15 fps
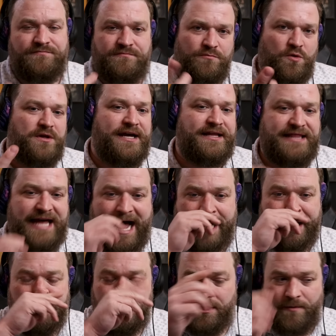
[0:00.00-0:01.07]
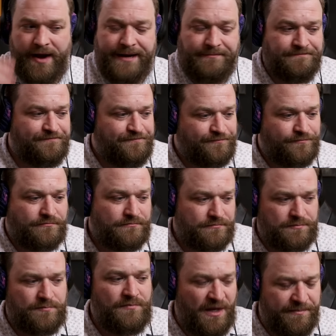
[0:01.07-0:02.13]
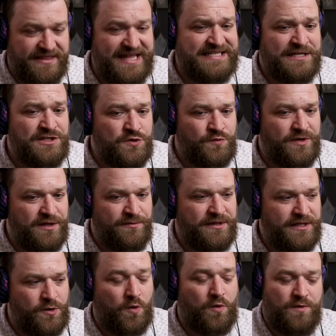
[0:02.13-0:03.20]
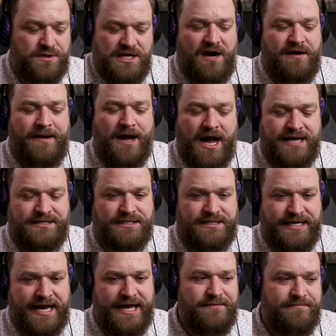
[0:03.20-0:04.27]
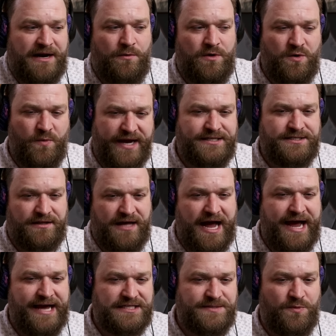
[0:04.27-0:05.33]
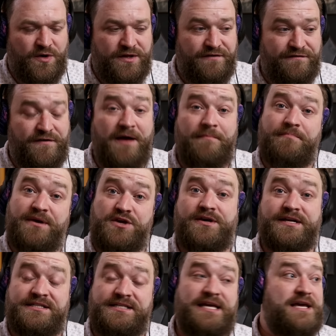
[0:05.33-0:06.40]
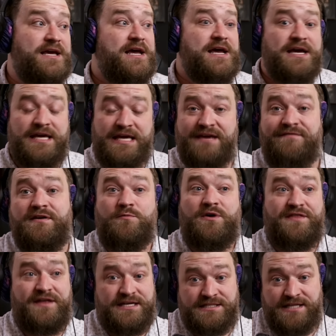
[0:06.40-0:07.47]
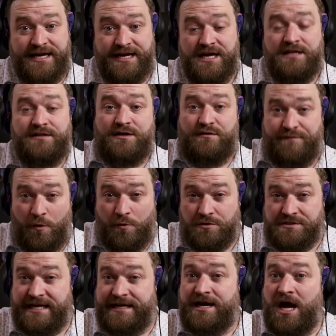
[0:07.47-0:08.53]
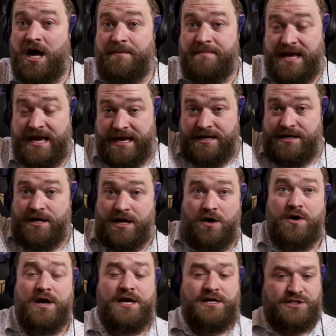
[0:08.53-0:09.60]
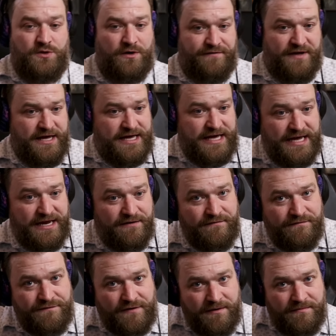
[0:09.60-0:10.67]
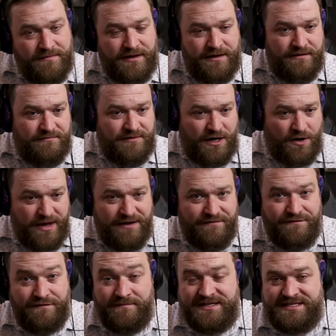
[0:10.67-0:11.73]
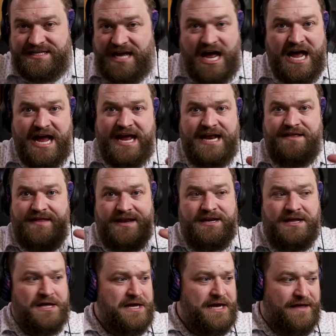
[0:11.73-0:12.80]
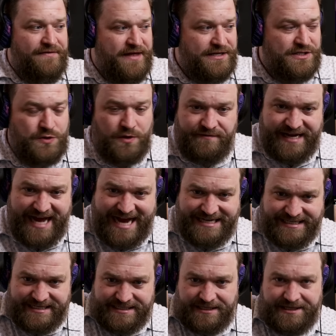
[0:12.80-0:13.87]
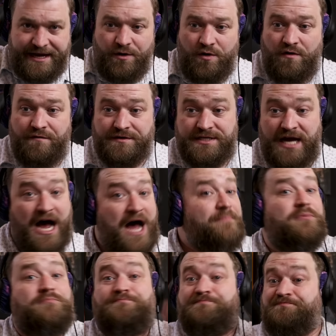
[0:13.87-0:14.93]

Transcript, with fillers: More like that, right? But that sounds really, really cool. We'll talk about highs at the end, but I want to wait till a high is more in the front. But you can see even with his like little vocals that come in, you know, sort of in from, eh, you know, in from the side and then, and then sort of like acting as a layer over top.